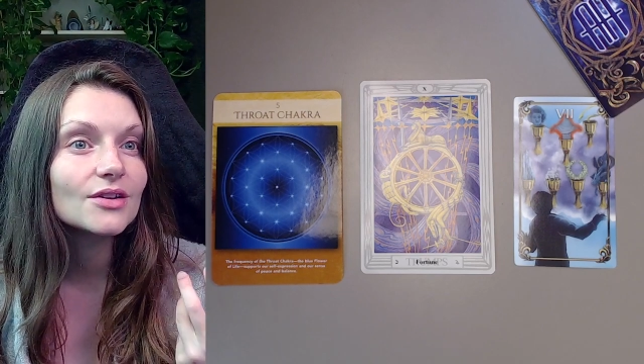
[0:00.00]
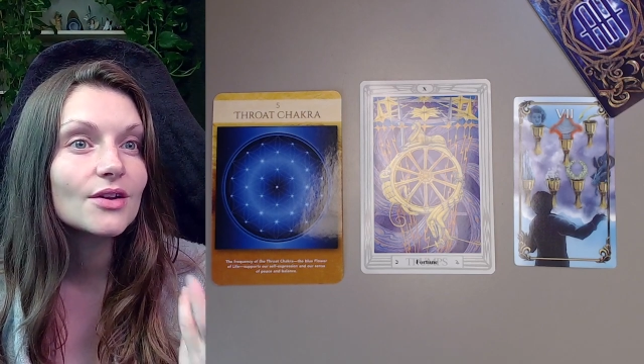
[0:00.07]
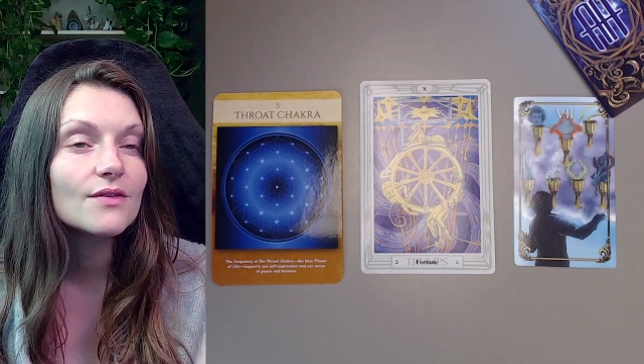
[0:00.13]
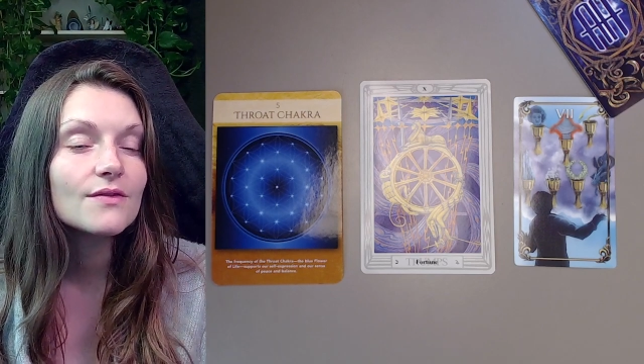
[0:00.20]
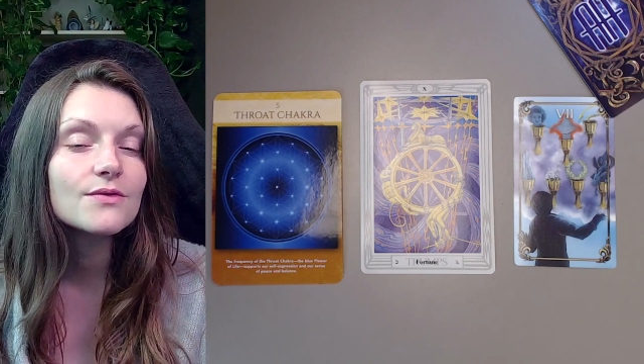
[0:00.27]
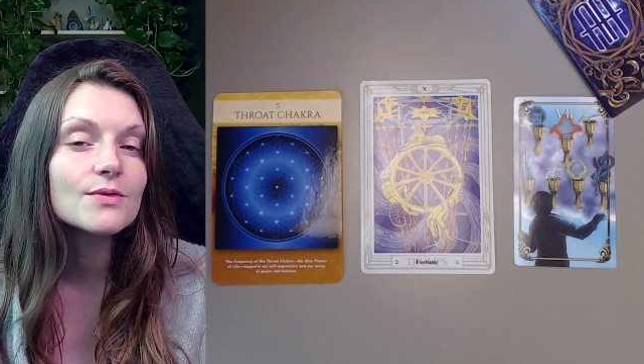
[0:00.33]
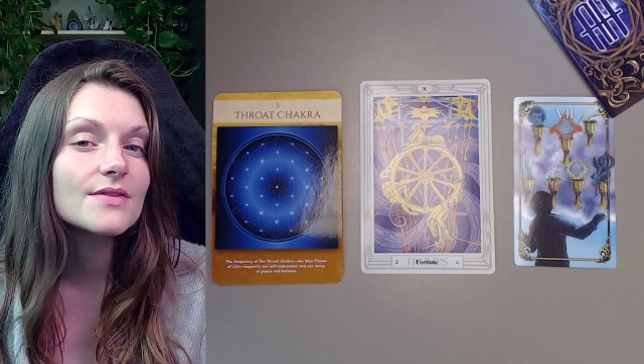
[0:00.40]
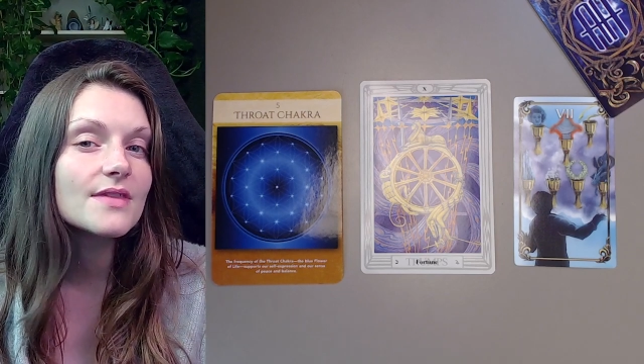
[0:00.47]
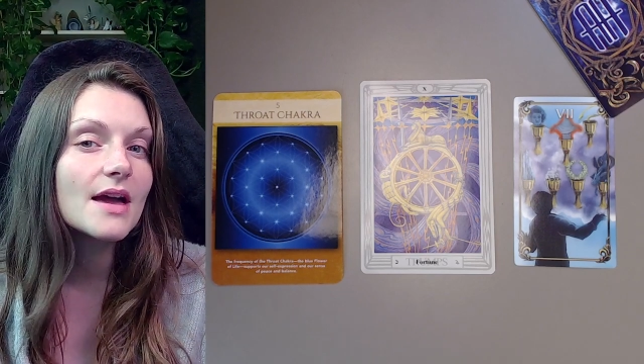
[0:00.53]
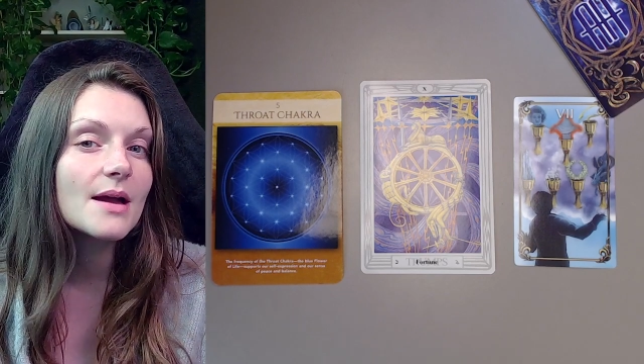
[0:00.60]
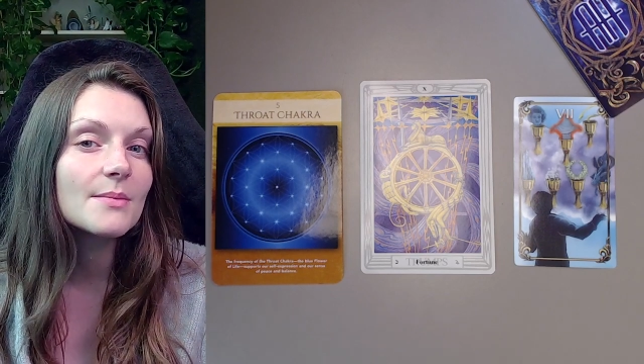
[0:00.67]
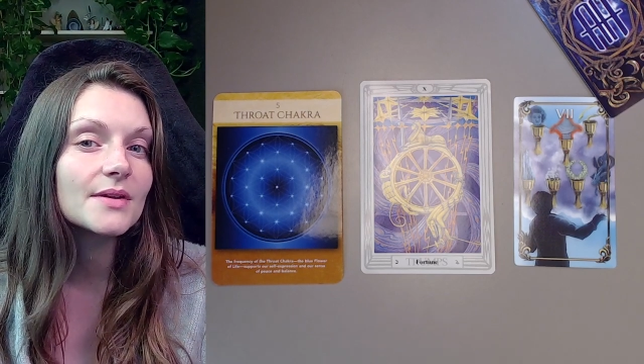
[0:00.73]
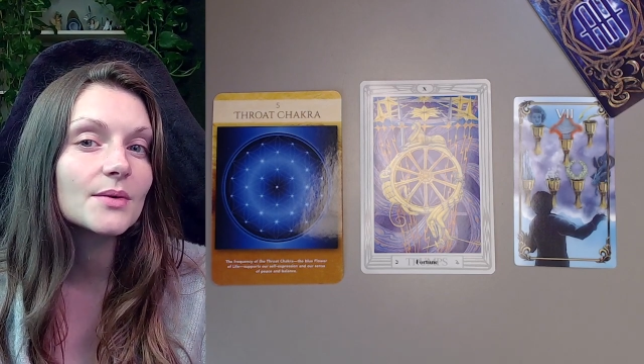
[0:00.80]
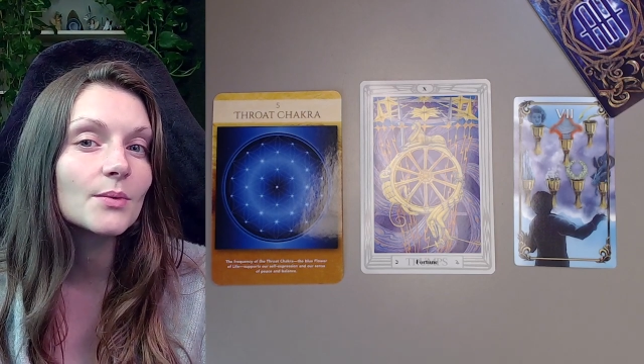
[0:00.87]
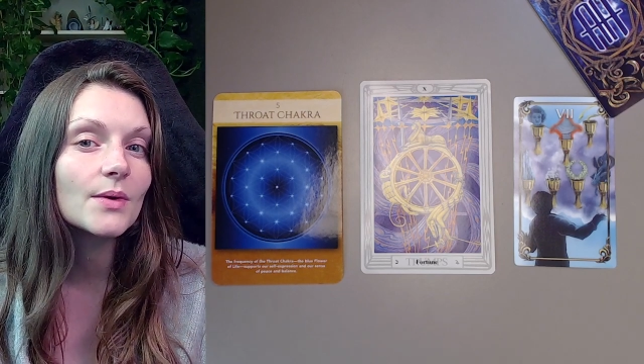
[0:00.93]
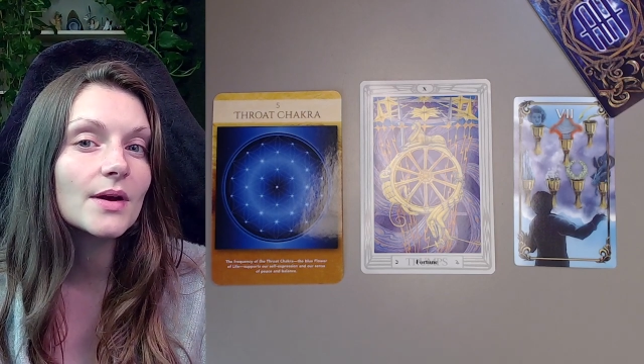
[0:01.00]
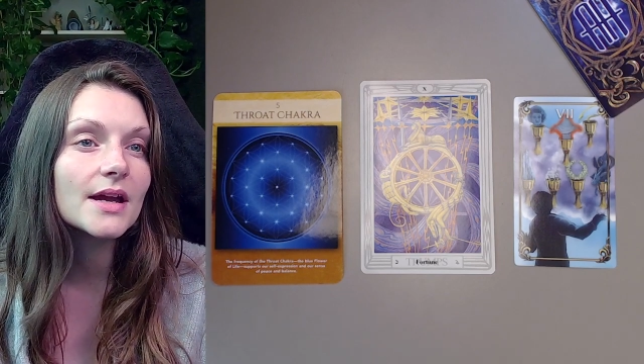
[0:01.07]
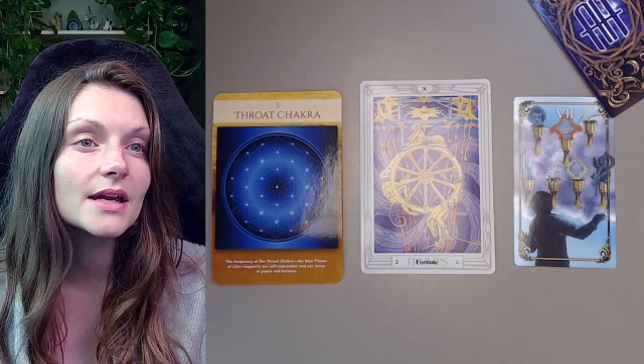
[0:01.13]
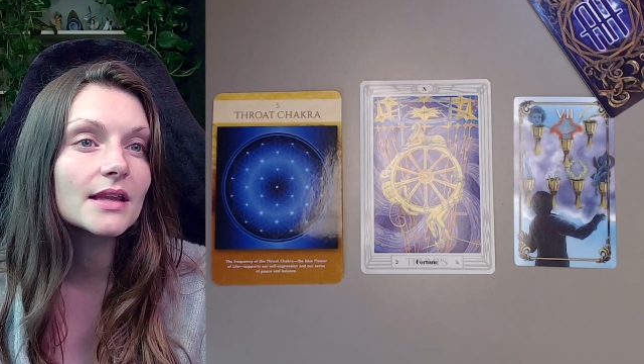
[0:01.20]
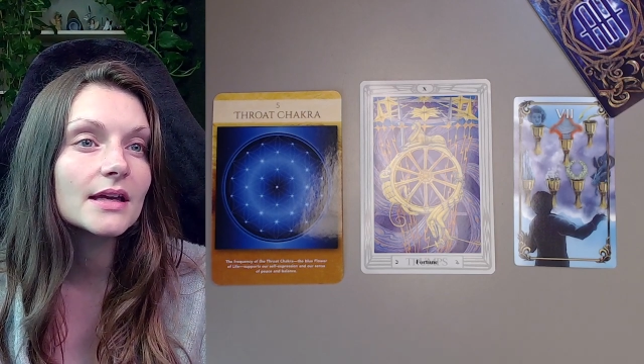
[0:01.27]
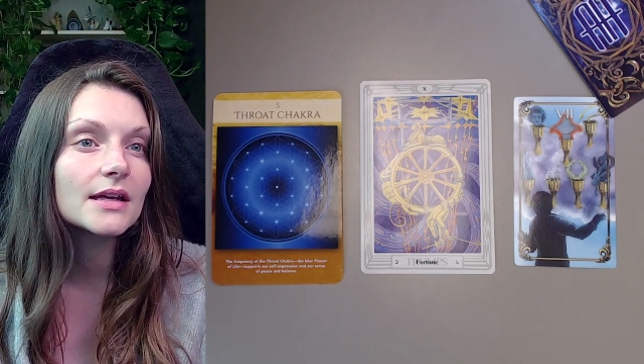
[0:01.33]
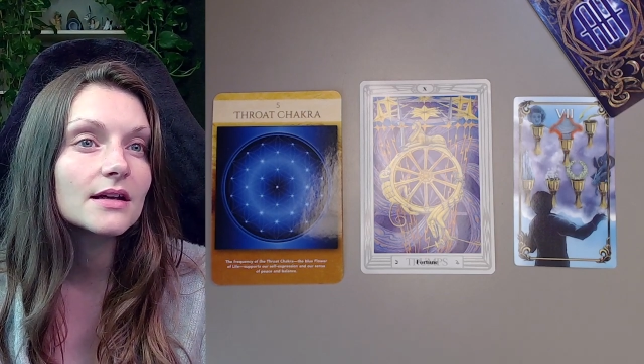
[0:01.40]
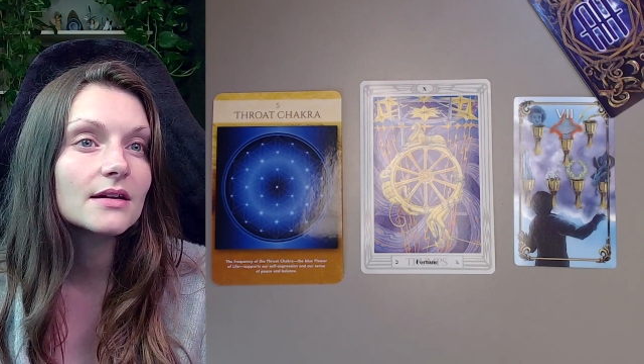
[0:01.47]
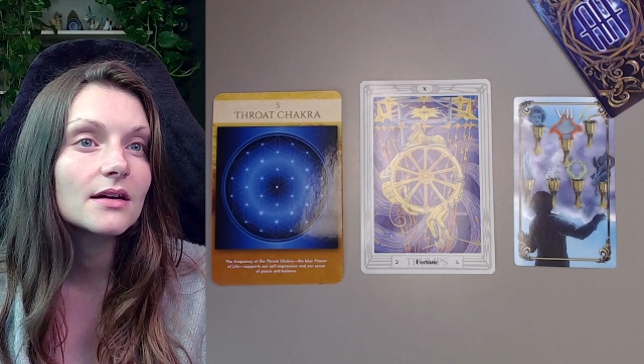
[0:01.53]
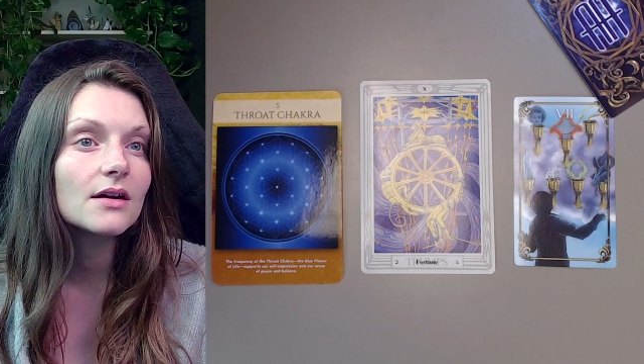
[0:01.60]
love with them in a way like,